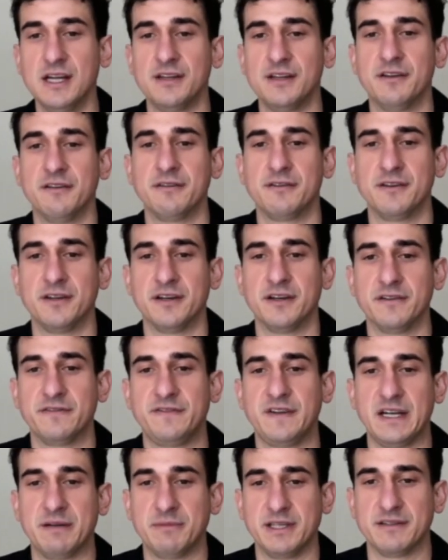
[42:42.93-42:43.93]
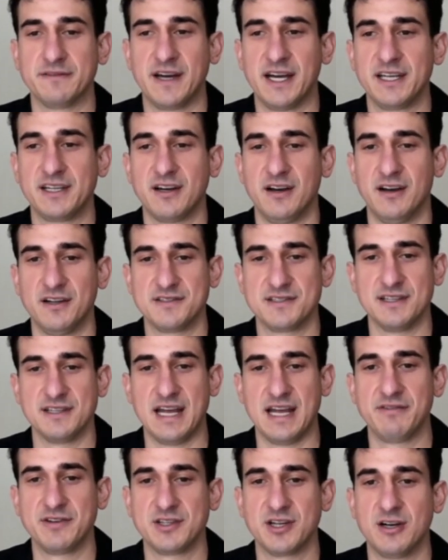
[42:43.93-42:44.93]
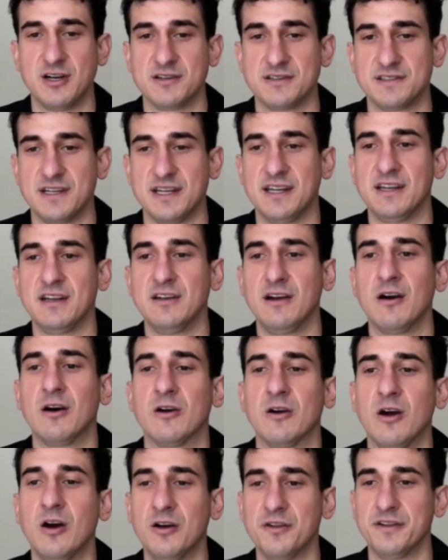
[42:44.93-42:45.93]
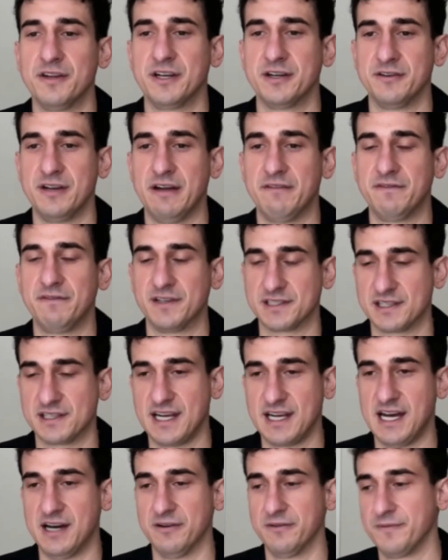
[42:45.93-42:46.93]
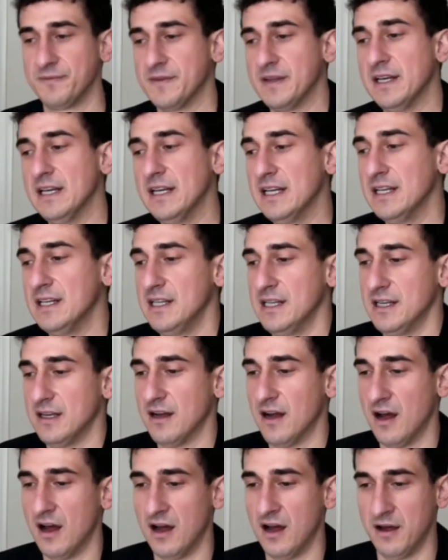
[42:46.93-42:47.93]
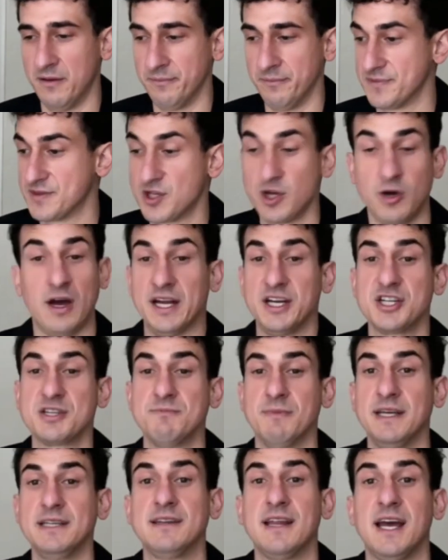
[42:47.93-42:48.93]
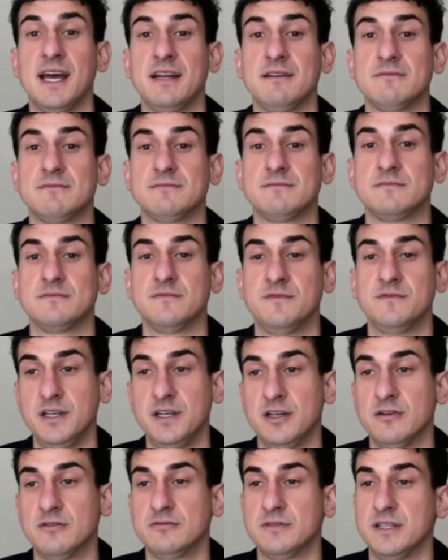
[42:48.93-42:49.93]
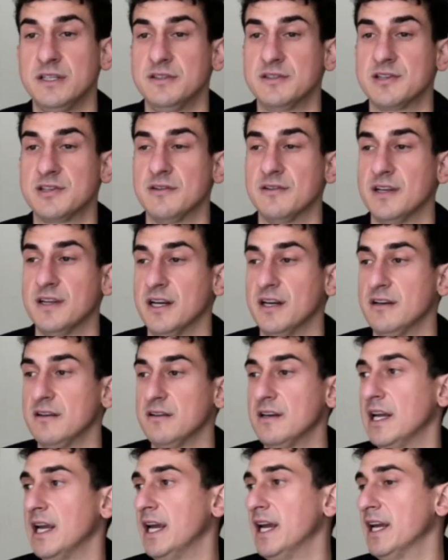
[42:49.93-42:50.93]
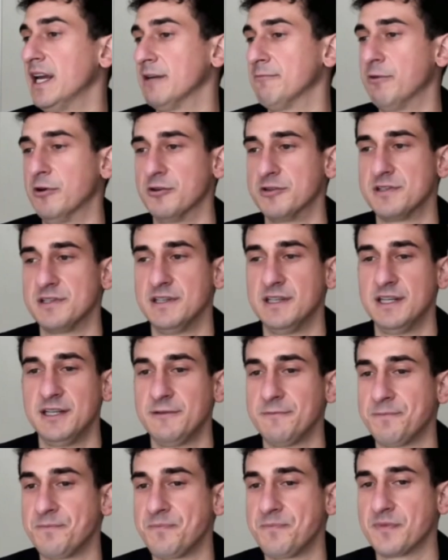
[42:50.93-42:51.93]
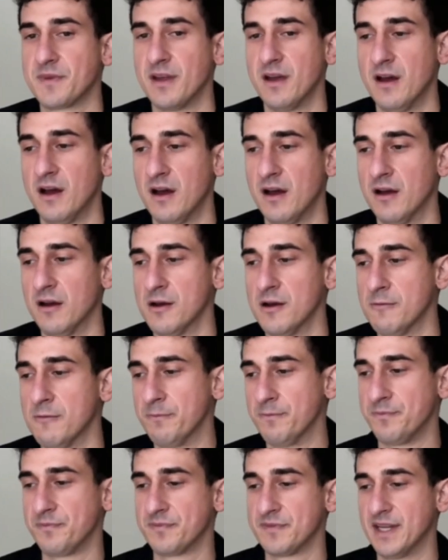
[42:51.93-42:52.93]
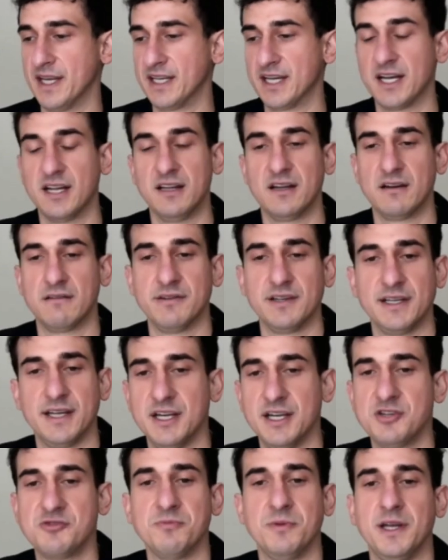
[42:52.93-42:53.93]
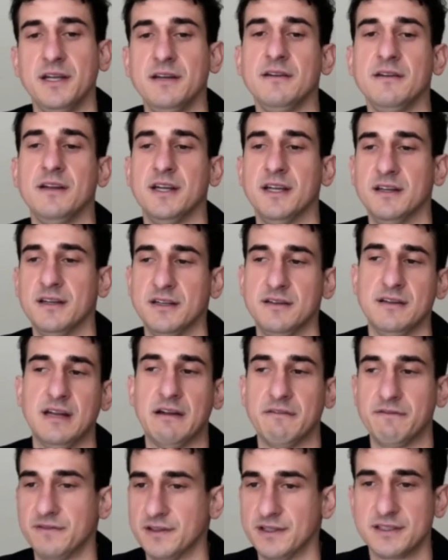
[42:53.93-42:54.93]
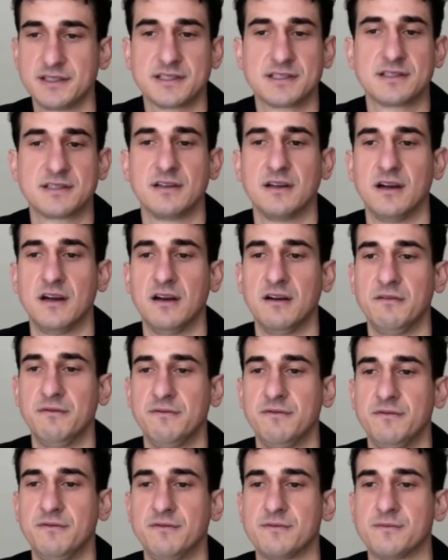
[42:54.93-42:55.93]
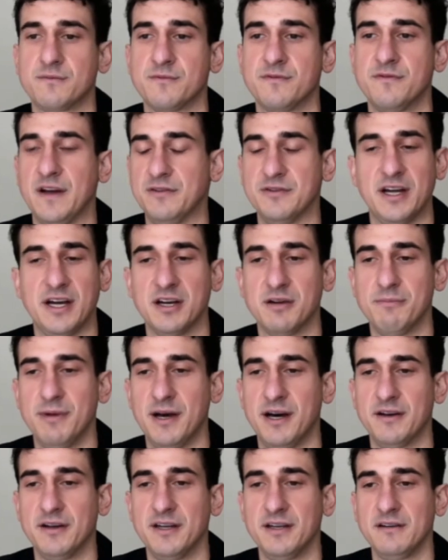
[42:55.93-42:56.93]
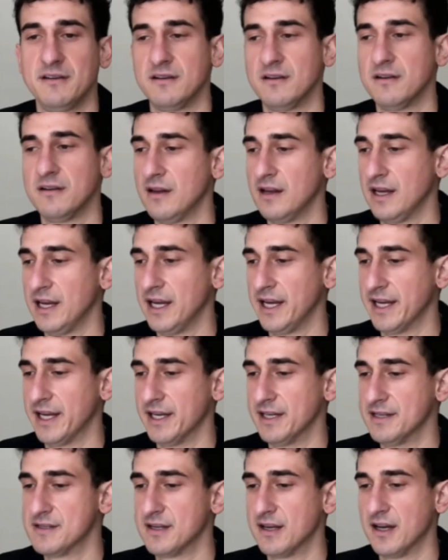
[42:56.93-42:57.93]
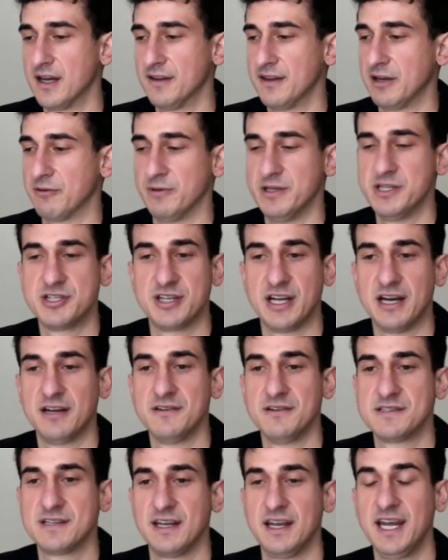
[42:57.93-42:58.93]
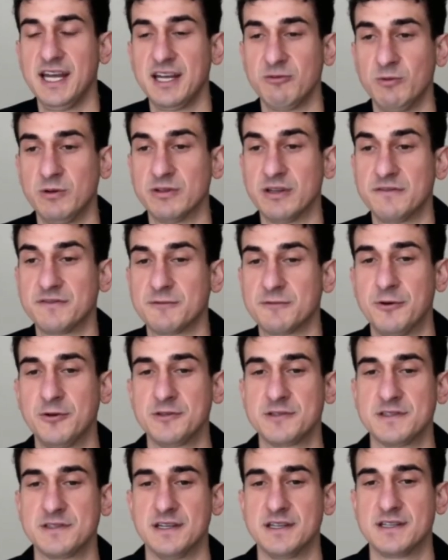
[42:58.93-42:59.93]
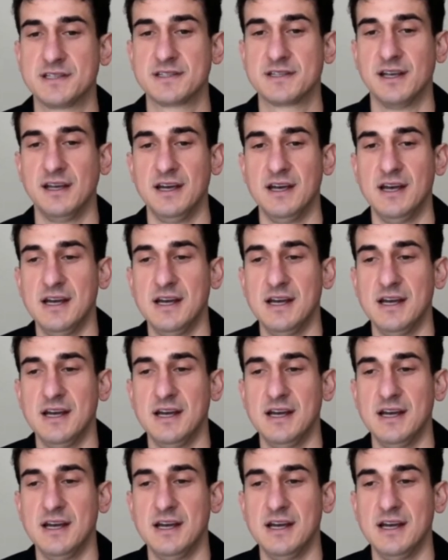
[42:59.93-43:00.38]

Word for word: the, the family of icons and avatars that are on their Netflix account. Um, so I just made that video that you saw there and I posted it. Um, it got a lot of engagement, and then Netflix, um, found out about it, and, uh, they reached out and said, "Hey, we would love to post this."